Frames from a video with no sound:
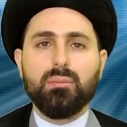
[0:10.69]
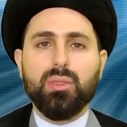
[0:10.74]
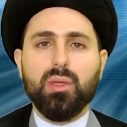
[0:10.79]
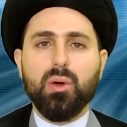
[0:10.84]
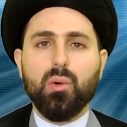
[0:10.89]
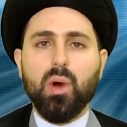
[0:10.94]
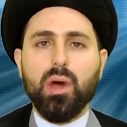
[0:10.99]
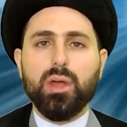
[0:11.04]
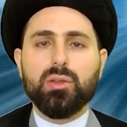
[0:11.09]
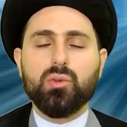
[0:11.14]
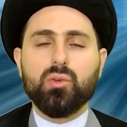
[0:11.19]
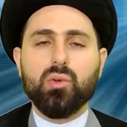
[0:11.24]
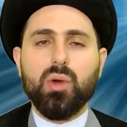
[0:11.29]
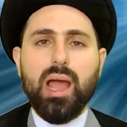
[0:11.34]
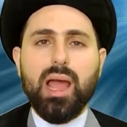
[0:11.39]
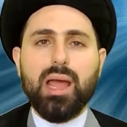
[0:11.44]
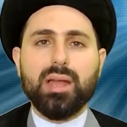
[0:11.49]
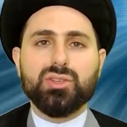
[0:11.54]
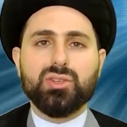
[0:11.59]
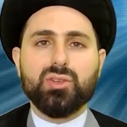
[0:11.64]
the one who
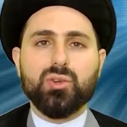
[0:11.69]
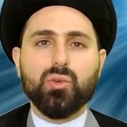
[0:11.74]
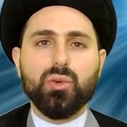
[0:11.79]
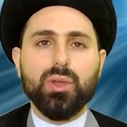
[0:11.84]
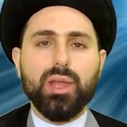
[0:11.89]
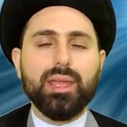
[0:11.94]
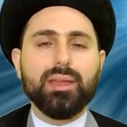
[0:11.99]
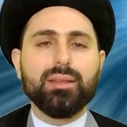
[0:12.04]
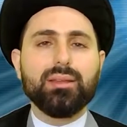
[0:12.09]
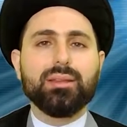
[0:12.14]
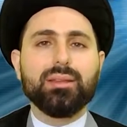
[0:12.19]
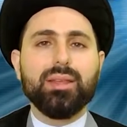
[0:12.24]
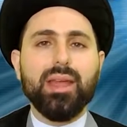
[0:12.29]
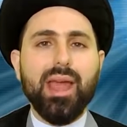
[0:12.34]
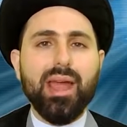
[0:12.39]
has created